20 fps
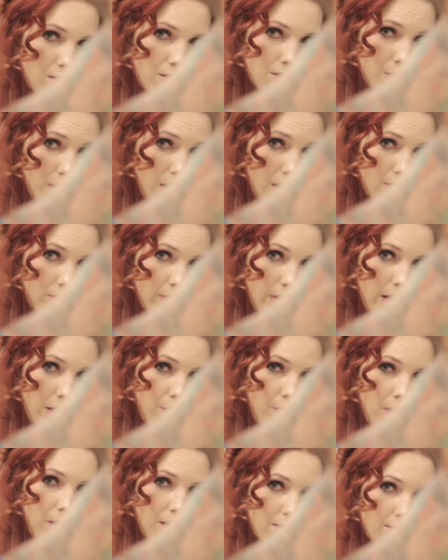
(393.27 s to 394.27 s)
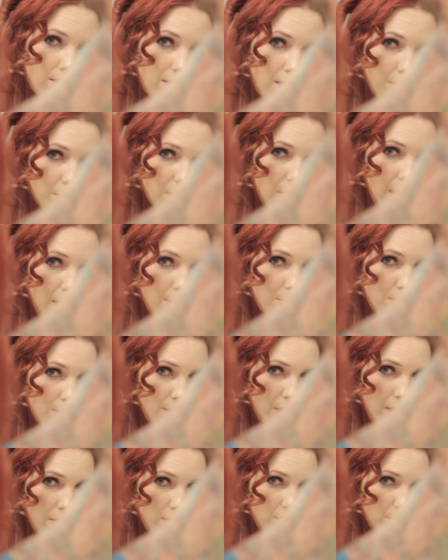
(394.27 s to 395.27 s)
of just whatever I want.
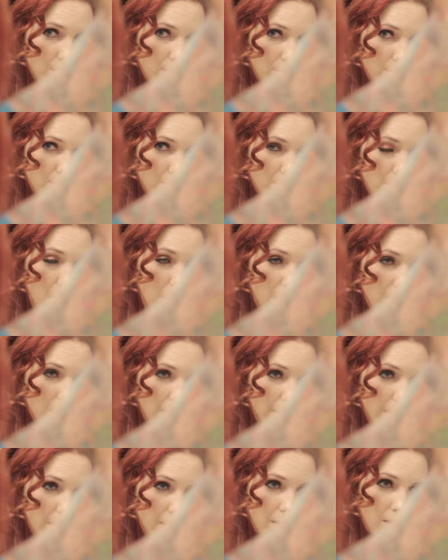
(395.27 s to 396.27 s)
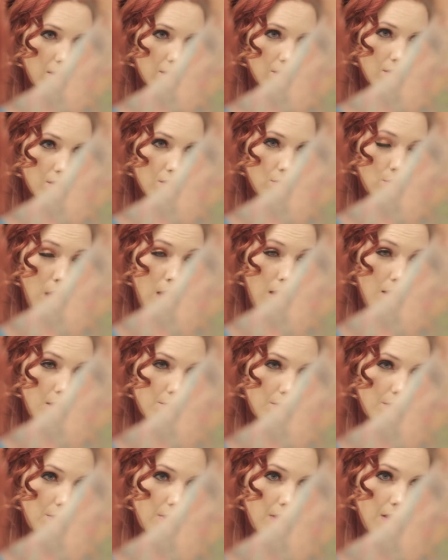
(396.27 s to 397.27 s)
Sometimes you have modeling
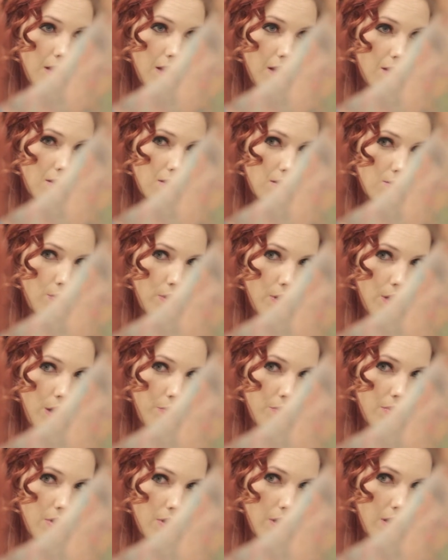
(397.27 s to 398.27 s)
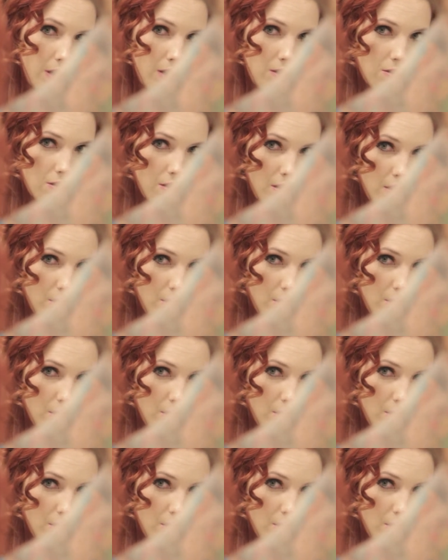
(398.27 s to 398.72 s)
jobs or gigs where you have to look a